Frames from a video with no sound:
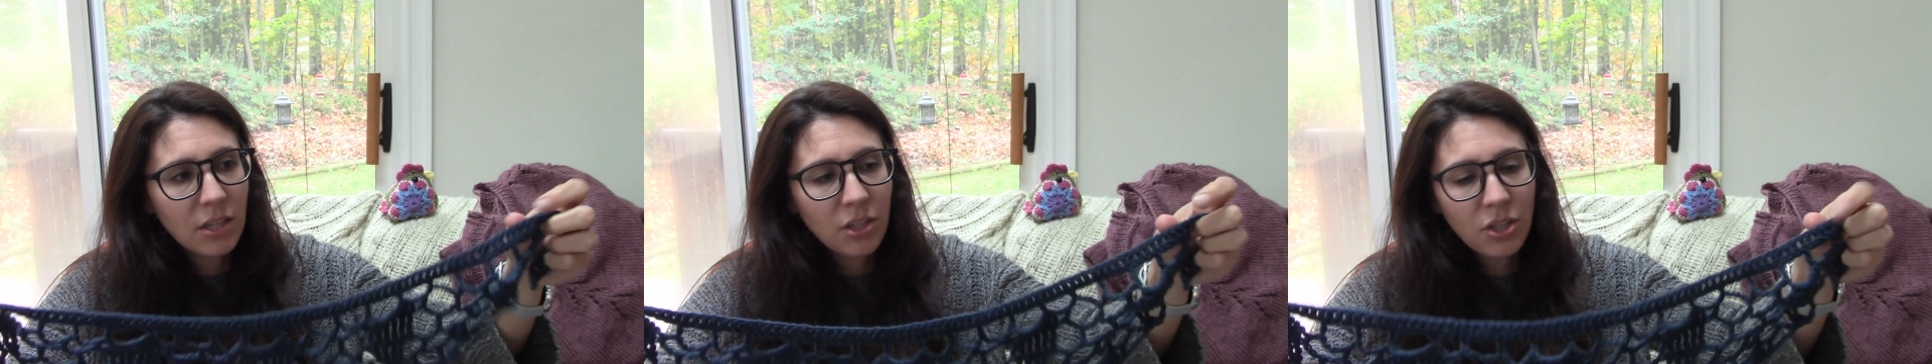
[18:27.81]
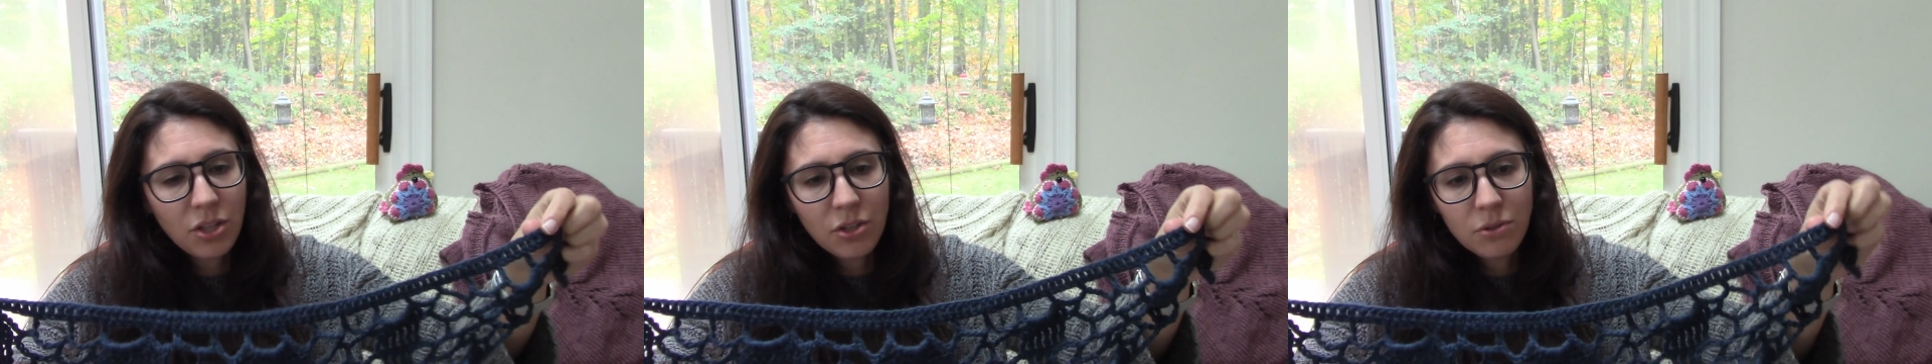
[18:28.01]

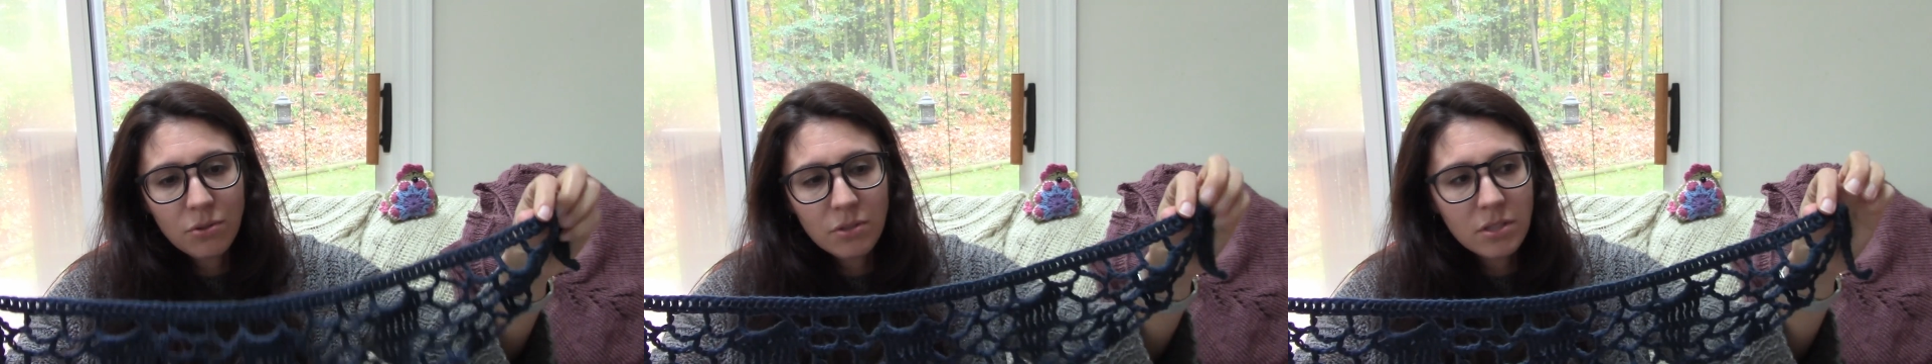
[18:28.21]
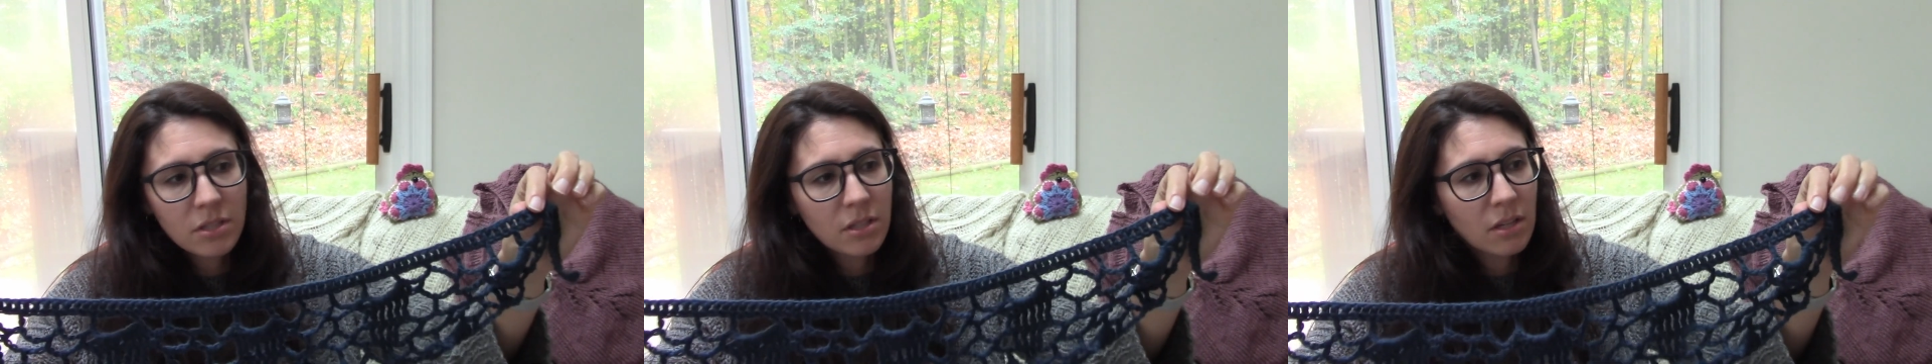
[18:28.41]

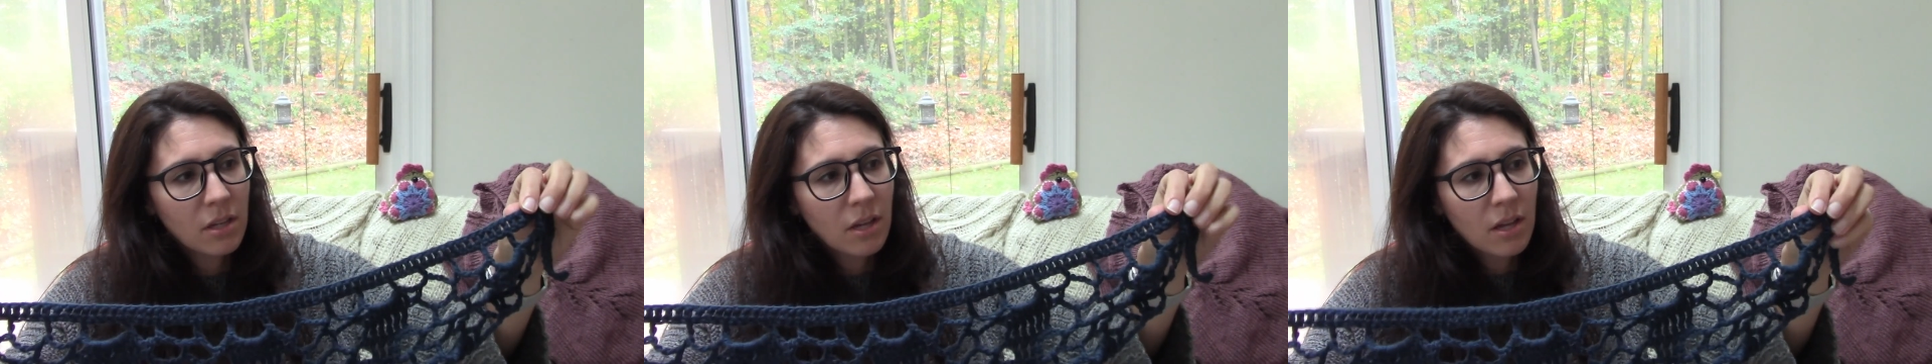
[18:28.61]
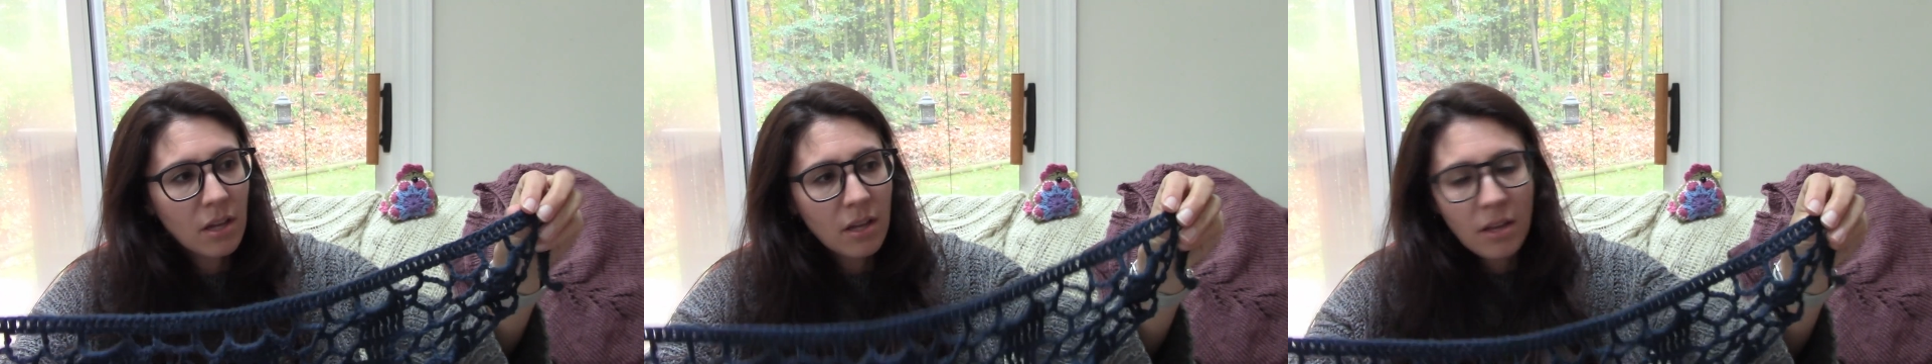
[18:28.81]
cute,
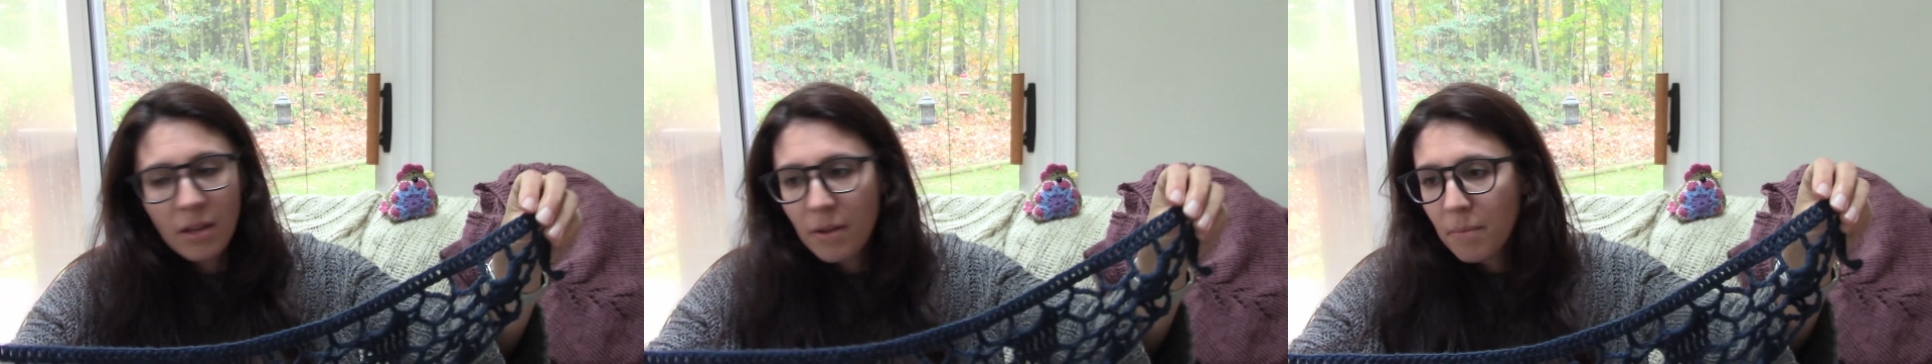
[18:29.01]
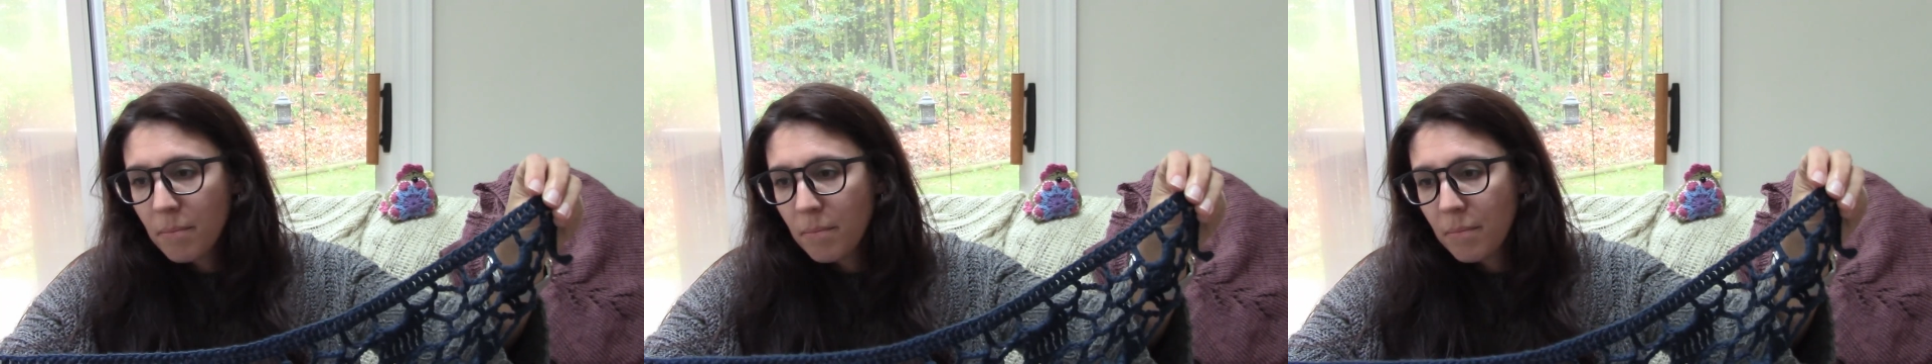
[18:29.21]

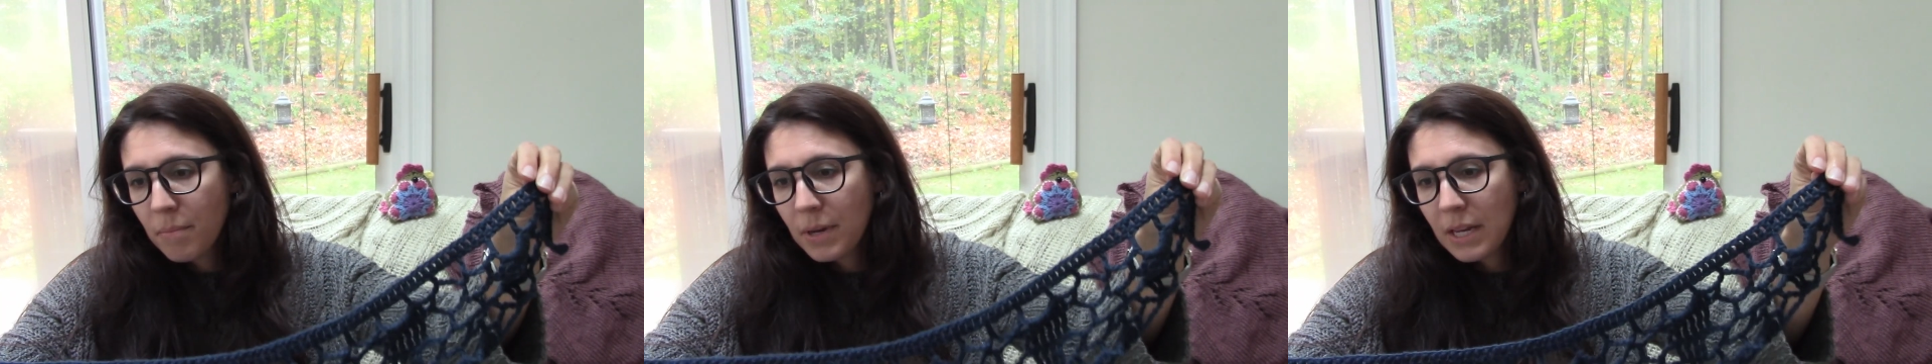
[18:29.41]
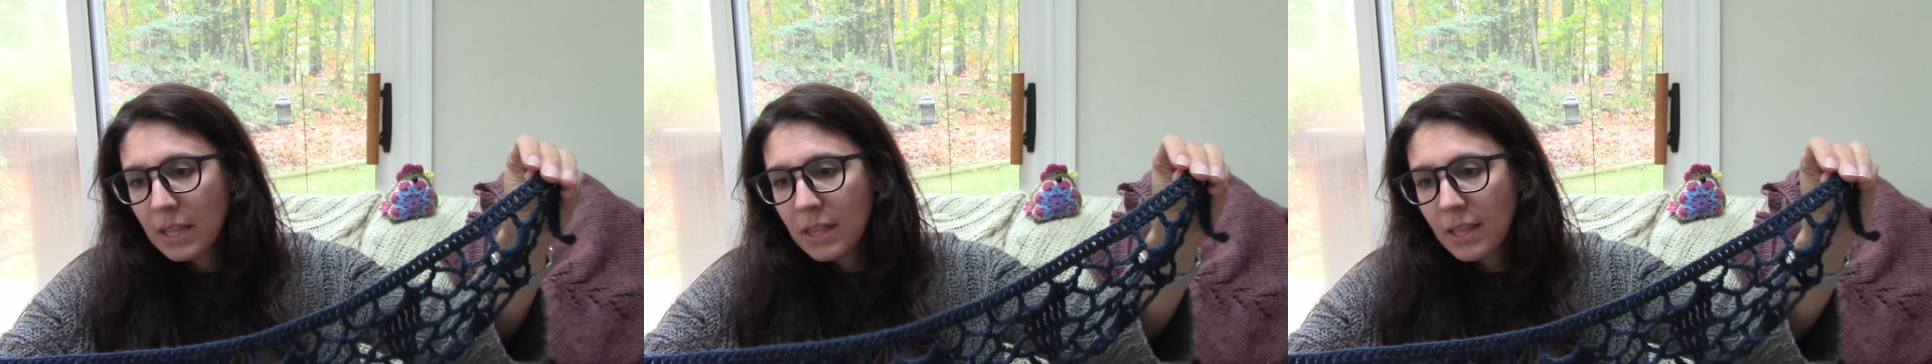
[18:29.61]

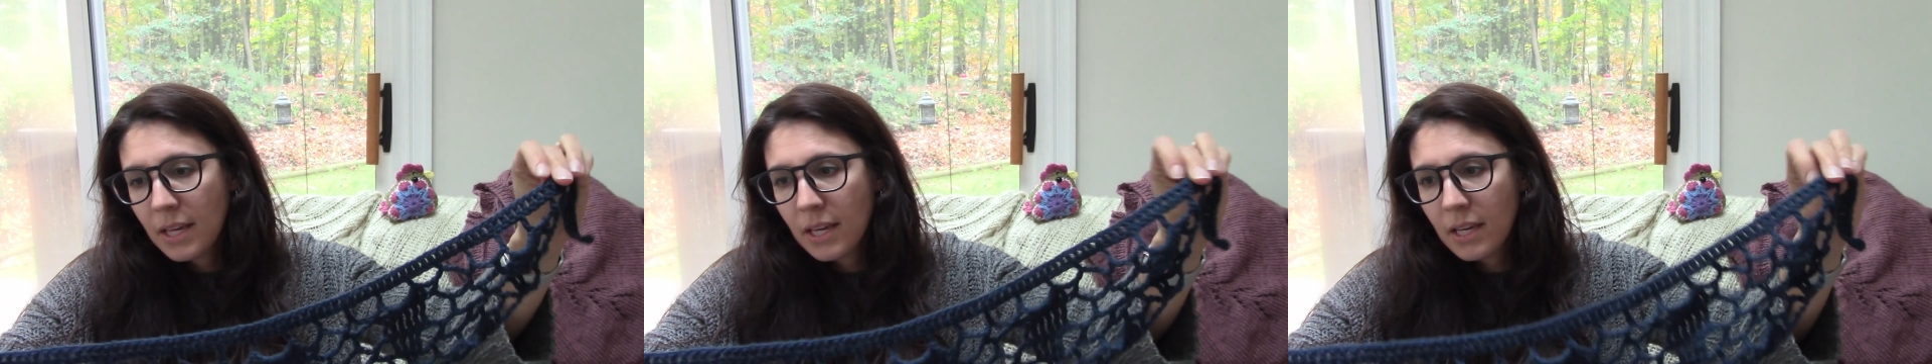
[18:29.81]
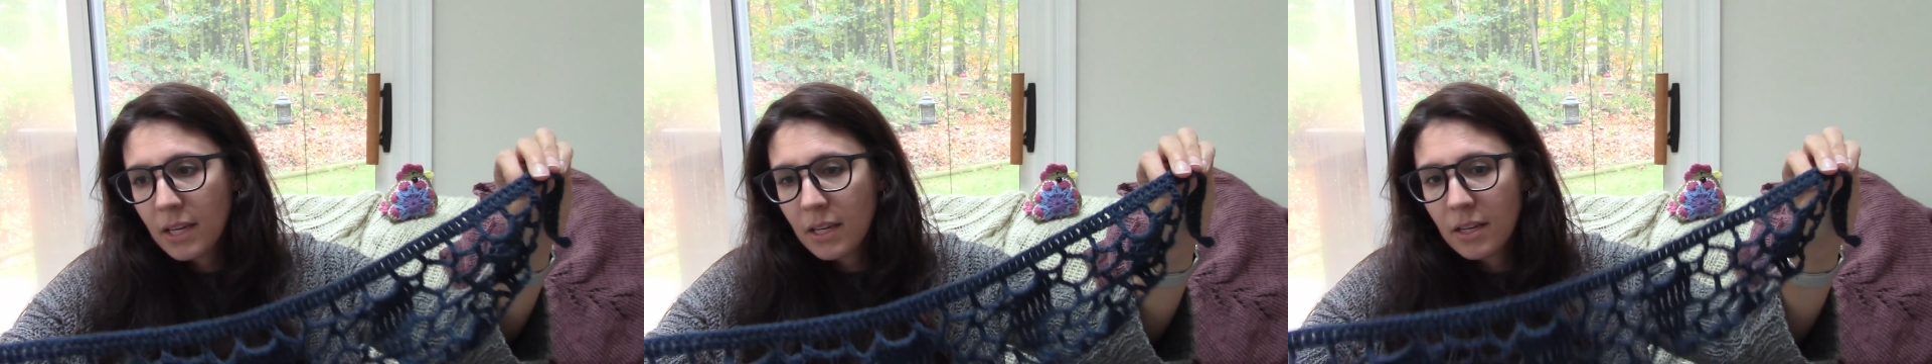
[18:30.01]
but I
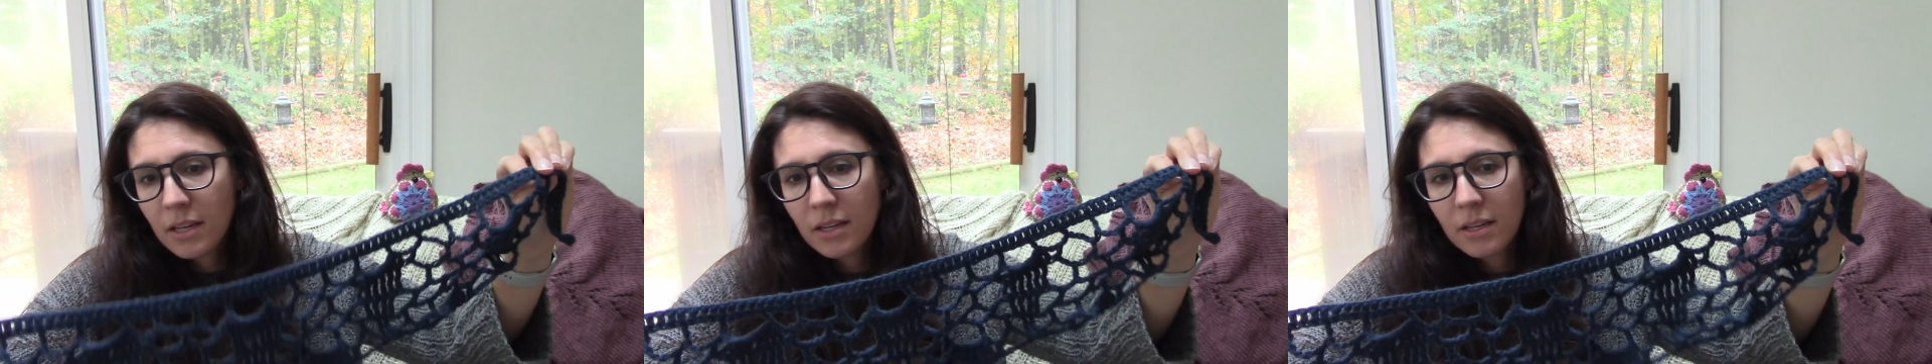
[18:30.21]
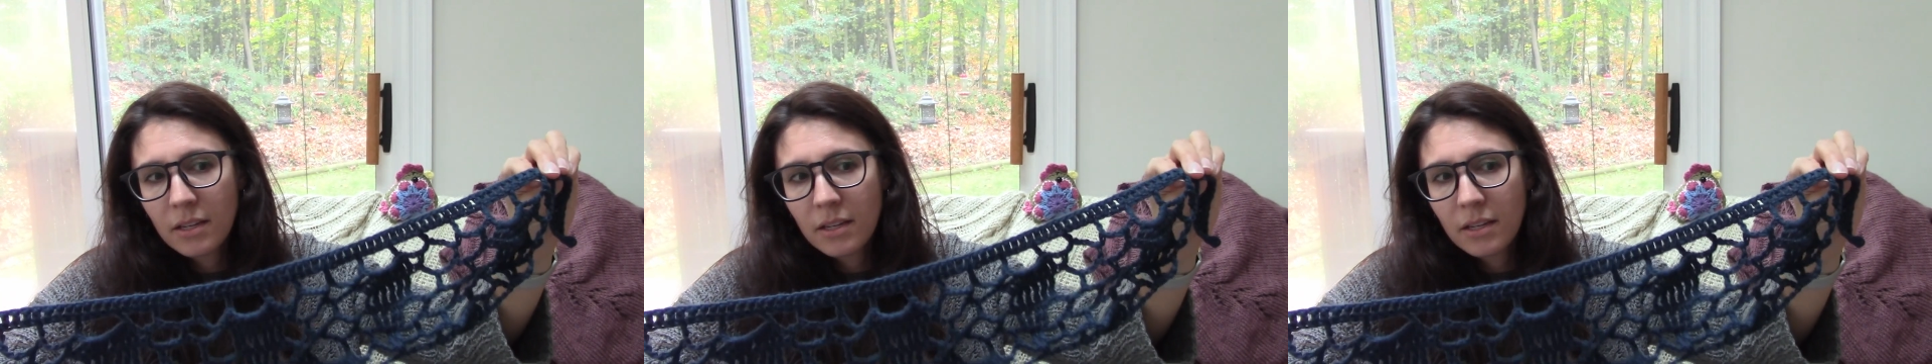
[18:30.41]
think,